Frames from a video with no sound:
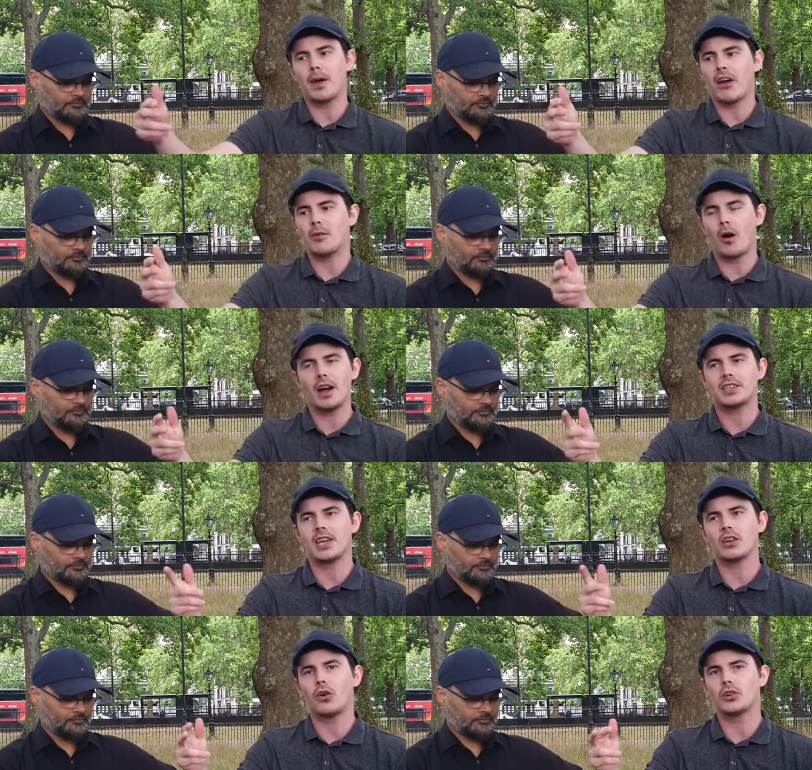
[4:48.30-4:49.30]
Speaker 1: and bear in mind he
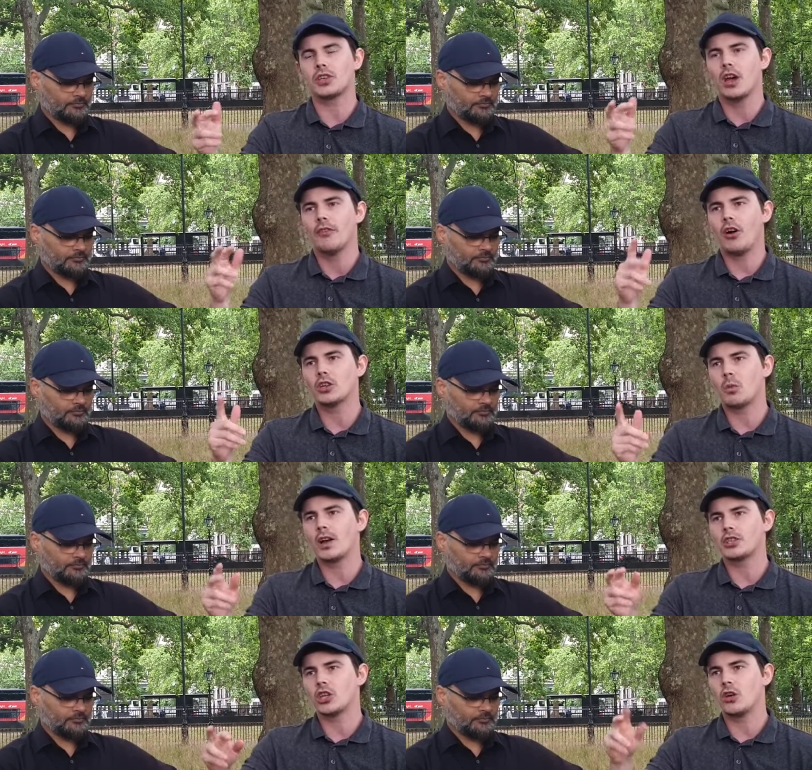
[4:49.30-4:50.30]
ignores verse
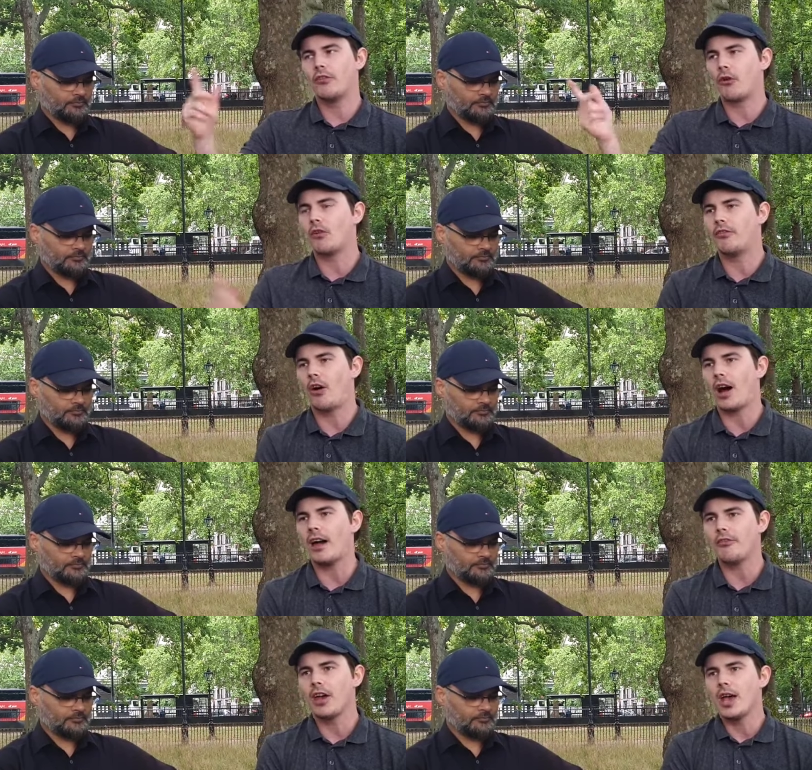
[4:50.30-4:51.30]
1, 2, 4 and
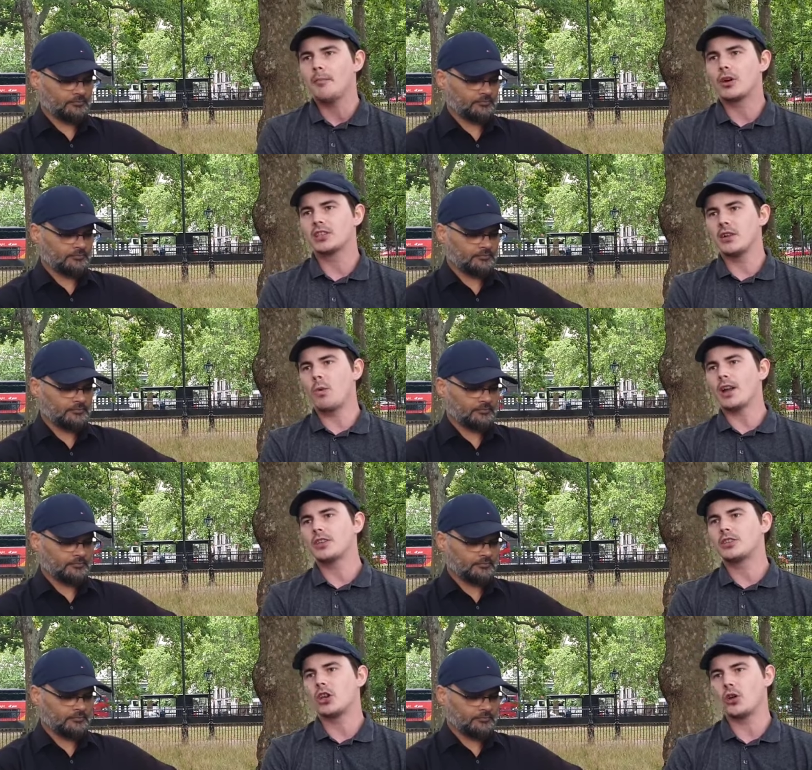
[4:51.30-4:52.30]
5 because in
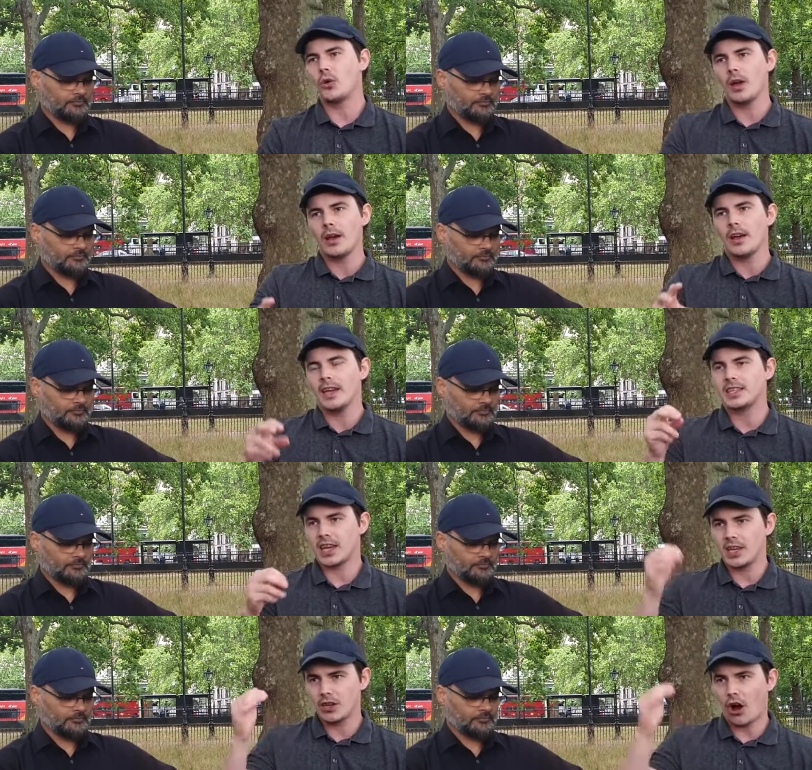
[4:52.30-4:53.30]
1, 2 he
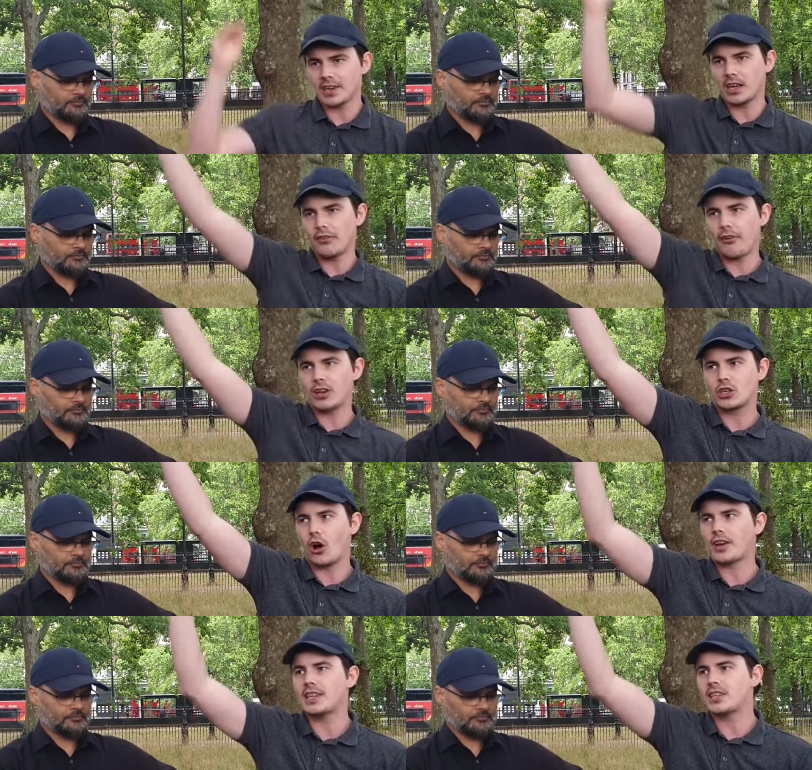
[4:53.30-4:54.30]
identifies
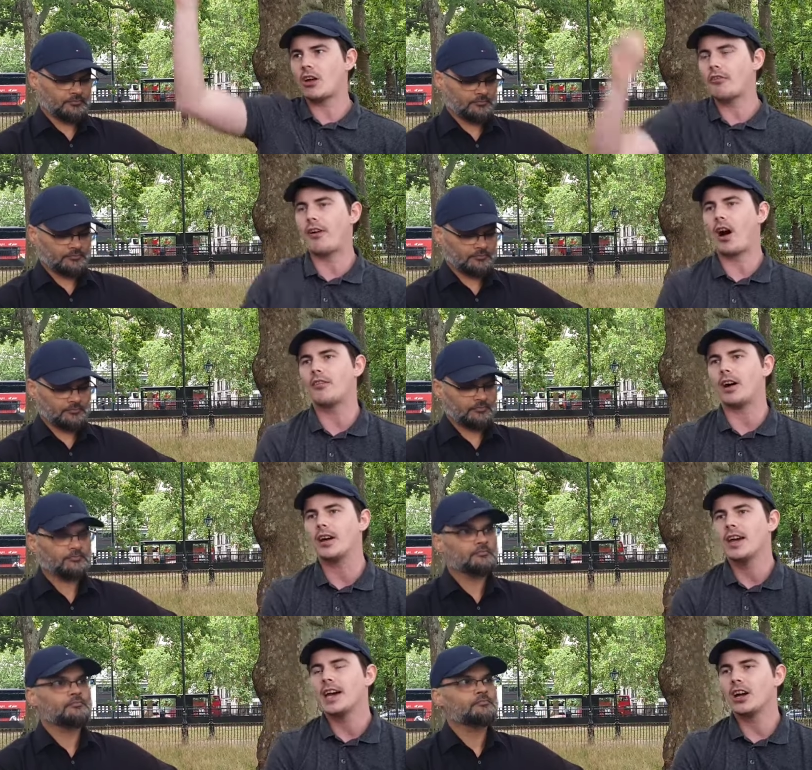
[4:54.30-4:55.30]
God as his own father.
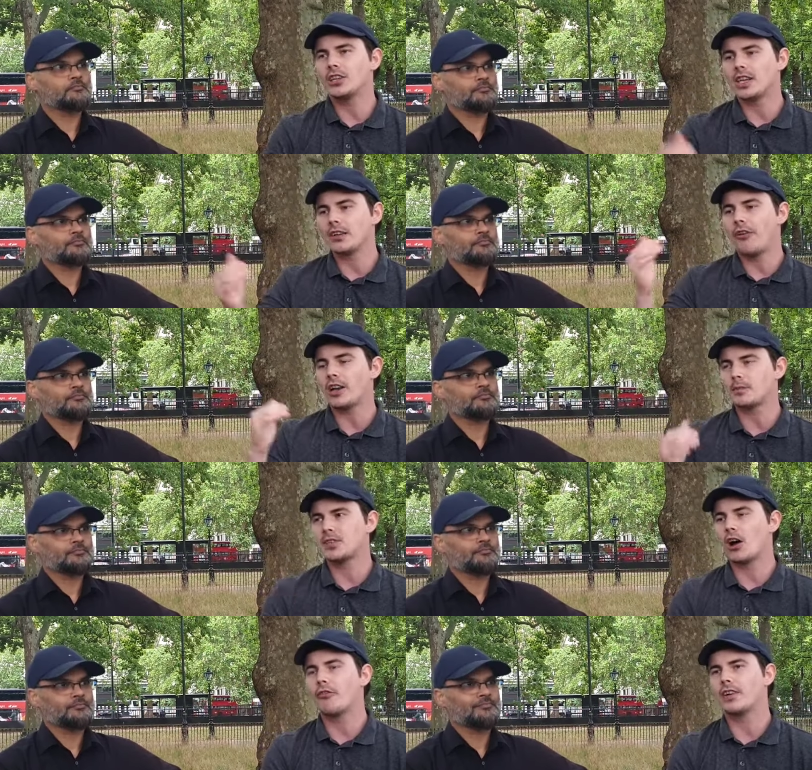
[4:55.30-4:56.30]
He identifies
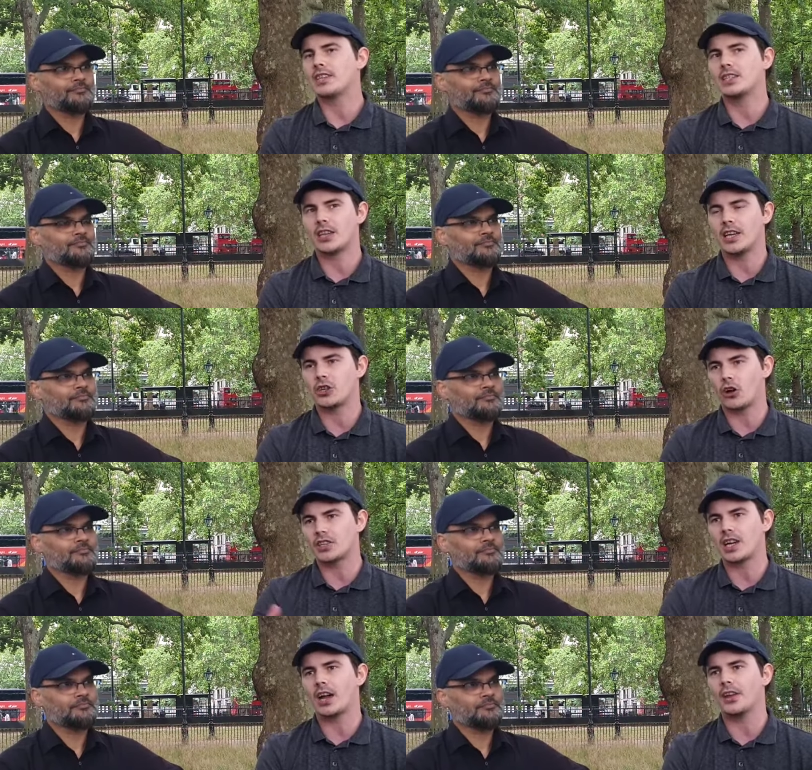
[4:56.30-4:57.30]
himself as
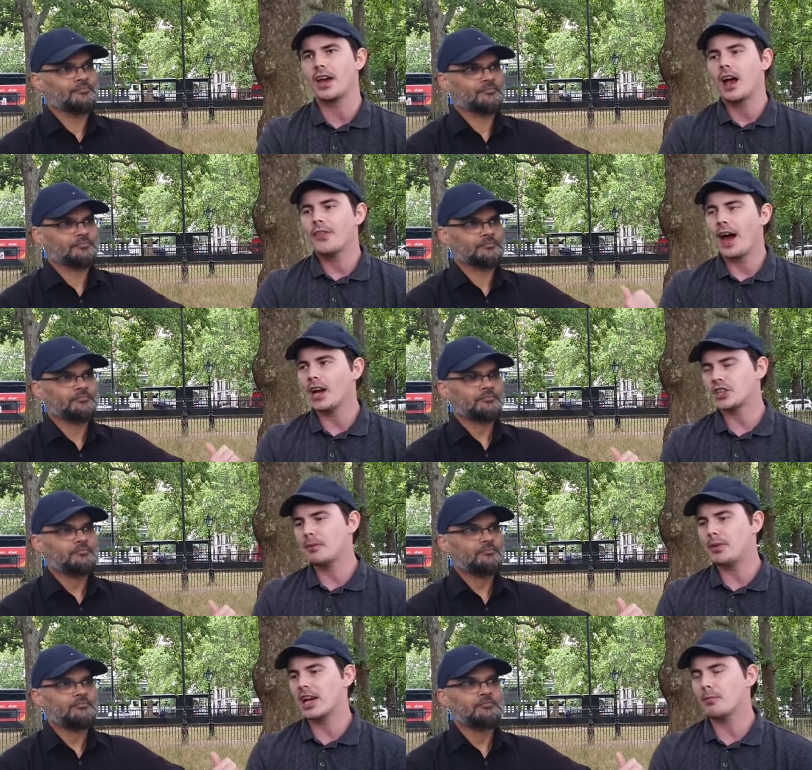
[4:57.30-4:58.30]
God's son. Now
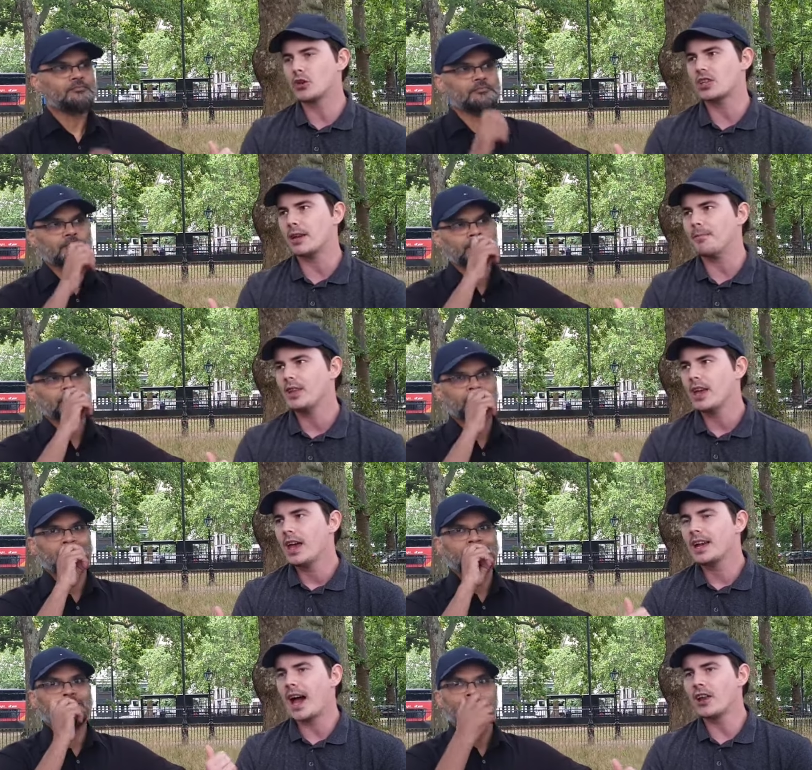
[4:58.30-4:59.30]
Hashim being a Muslim
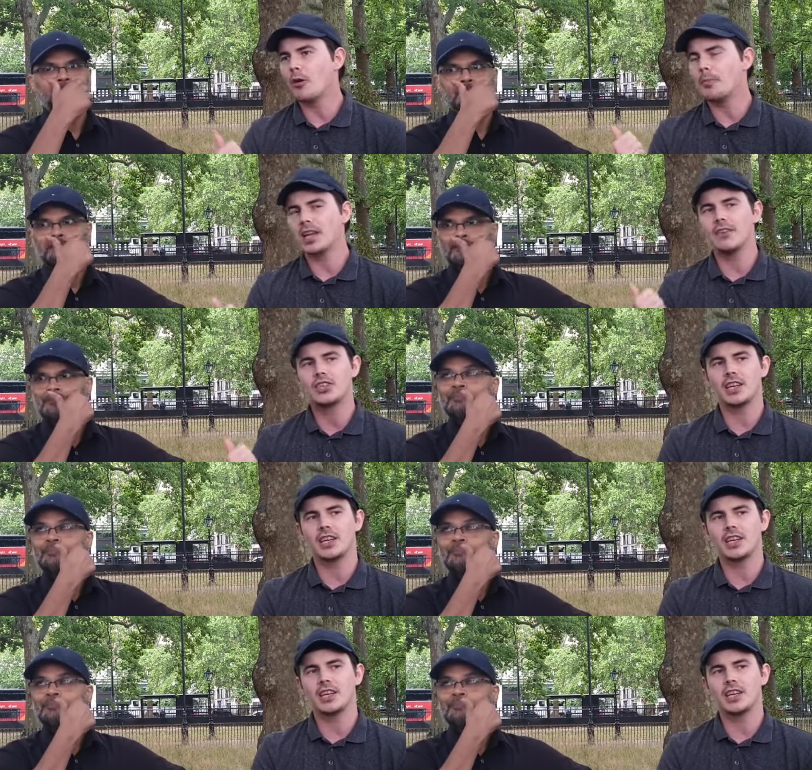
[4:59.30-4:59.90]
cannot believe